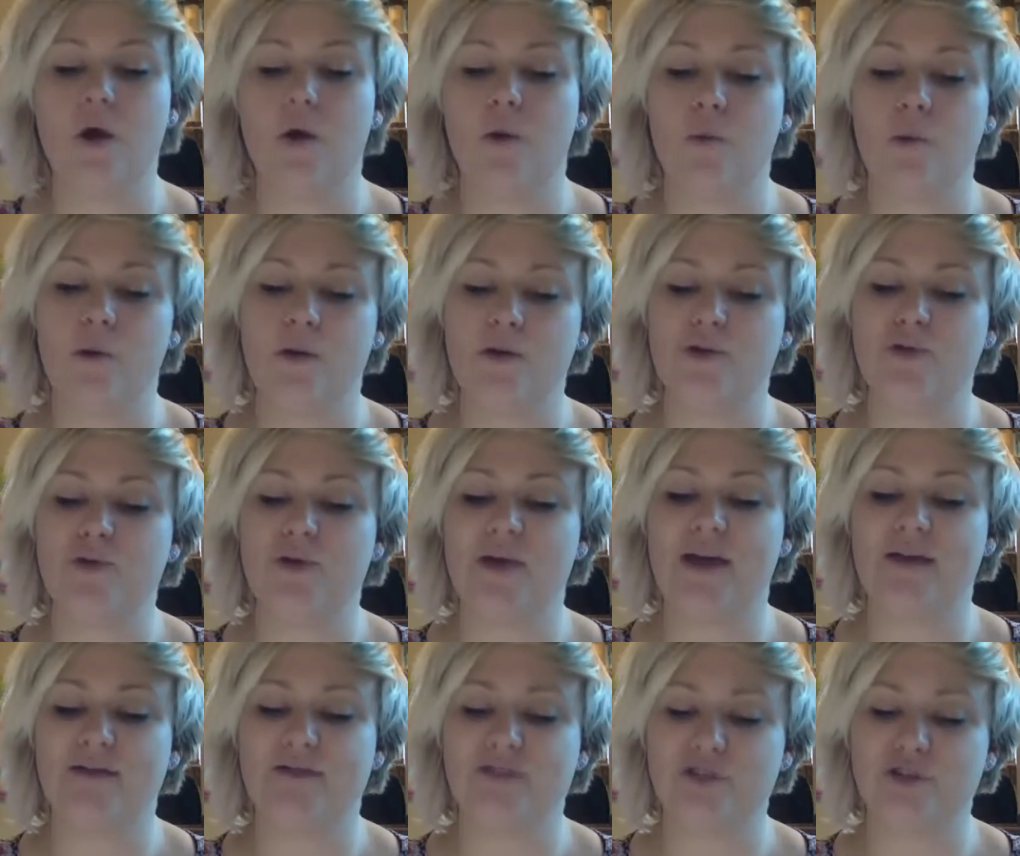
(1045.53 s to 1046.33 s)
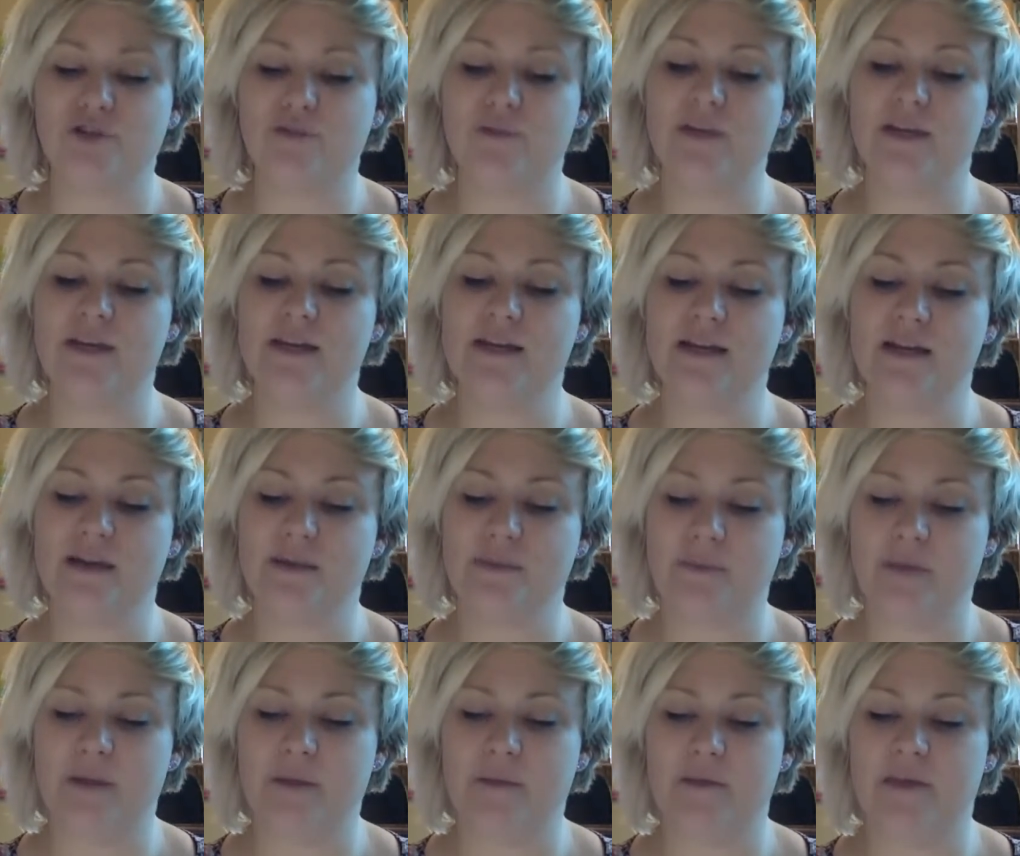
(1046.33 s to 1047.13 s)
When you have too many
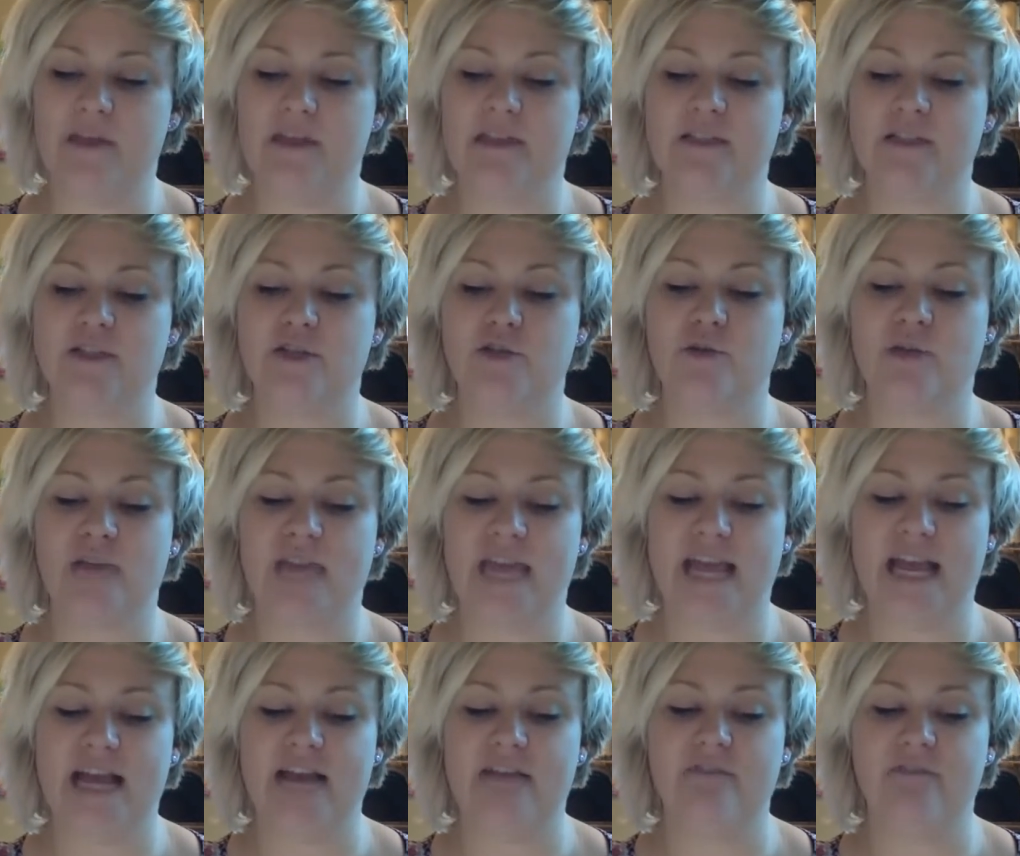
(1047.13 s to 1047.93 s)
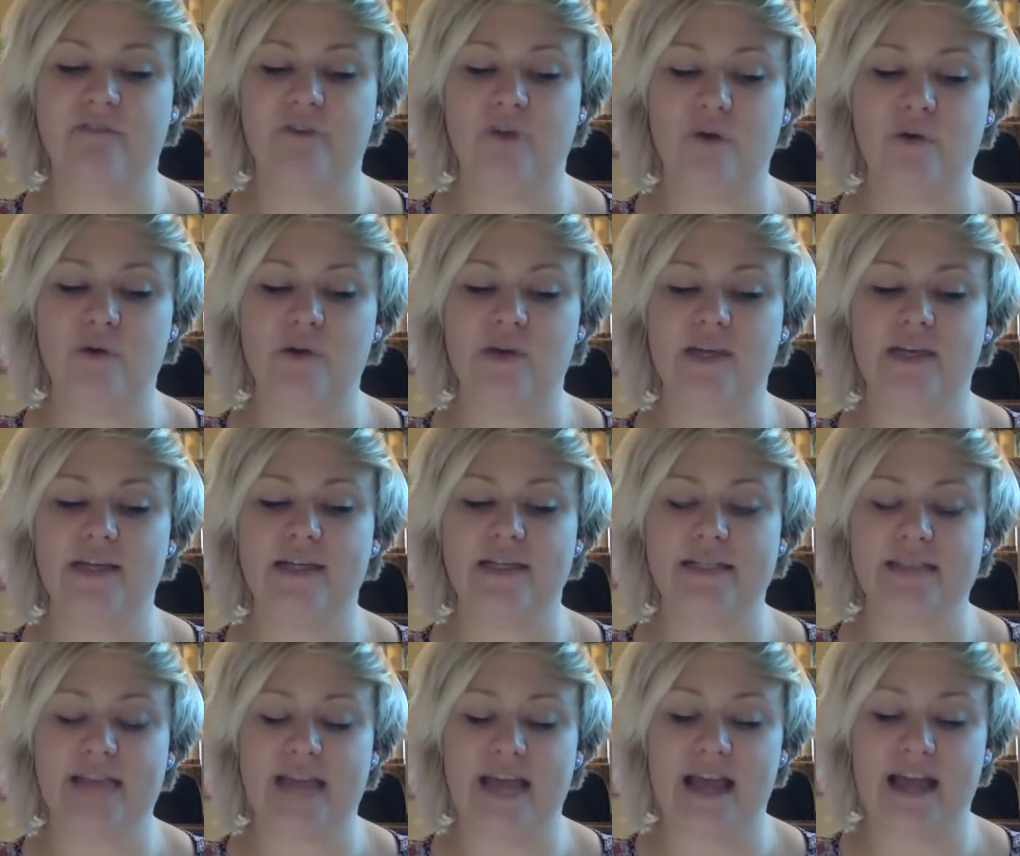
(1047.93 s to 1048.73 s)
commitments, you can't
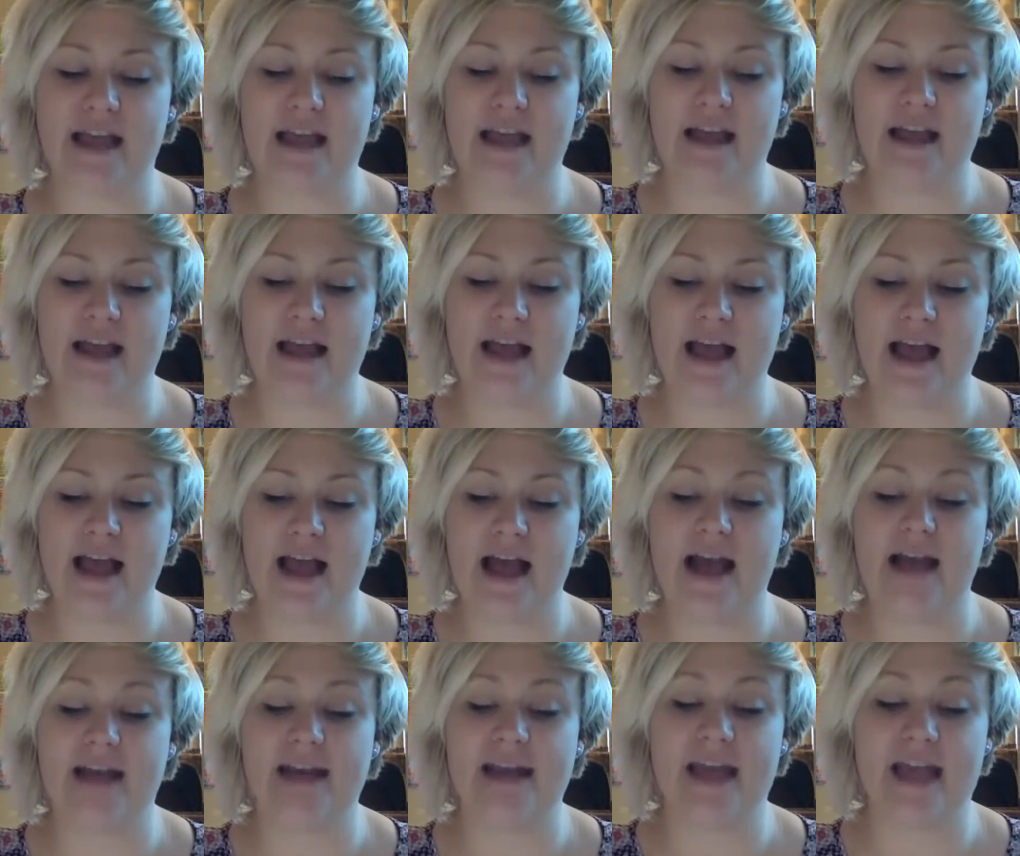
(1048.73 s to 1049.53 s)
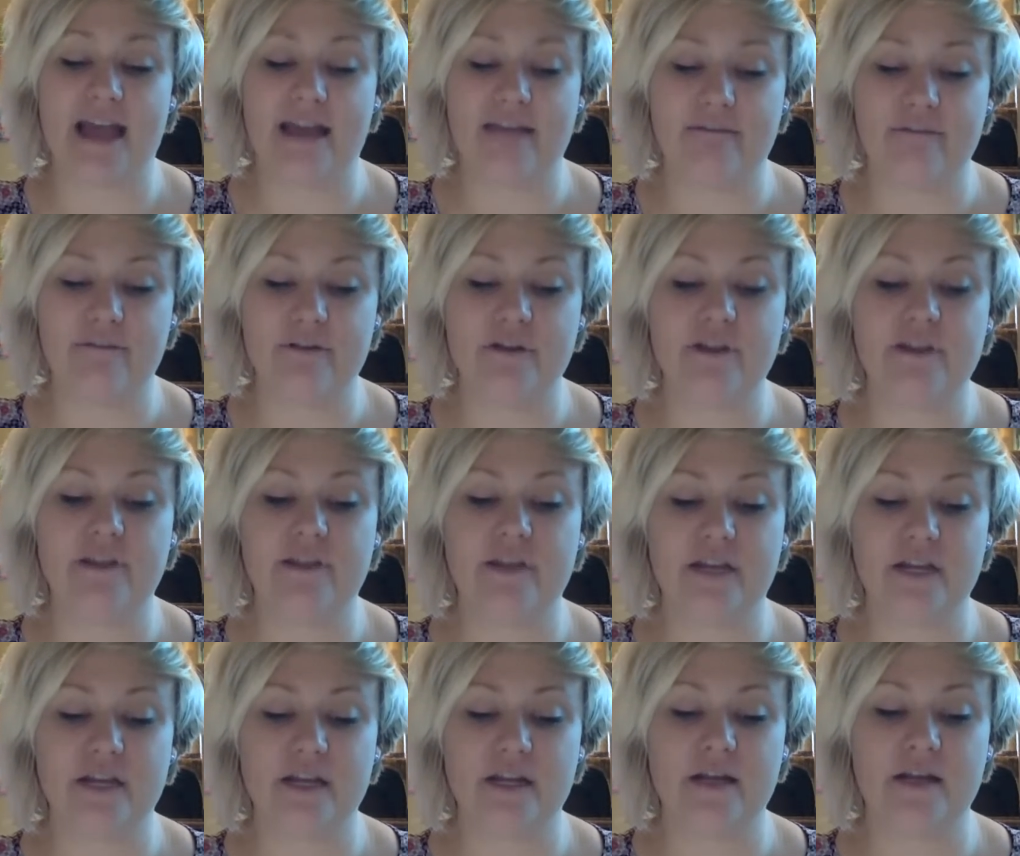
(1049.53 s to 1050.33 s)
focus on
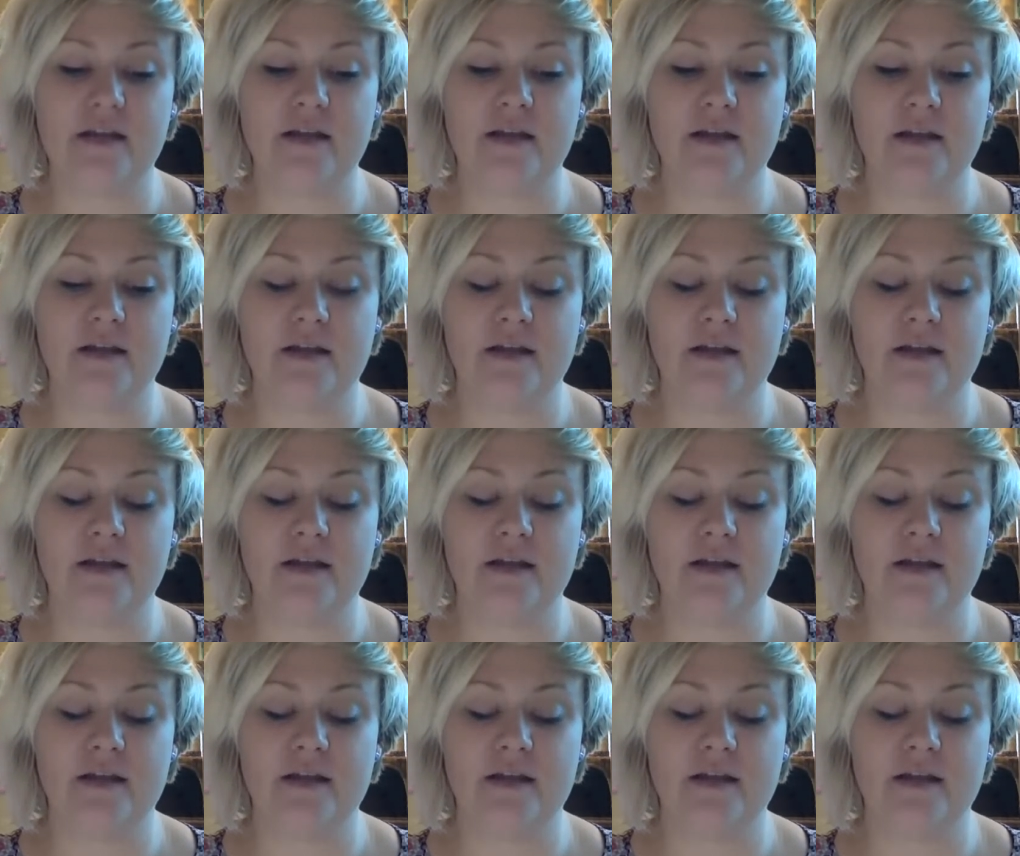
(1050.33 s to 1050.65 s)
everything,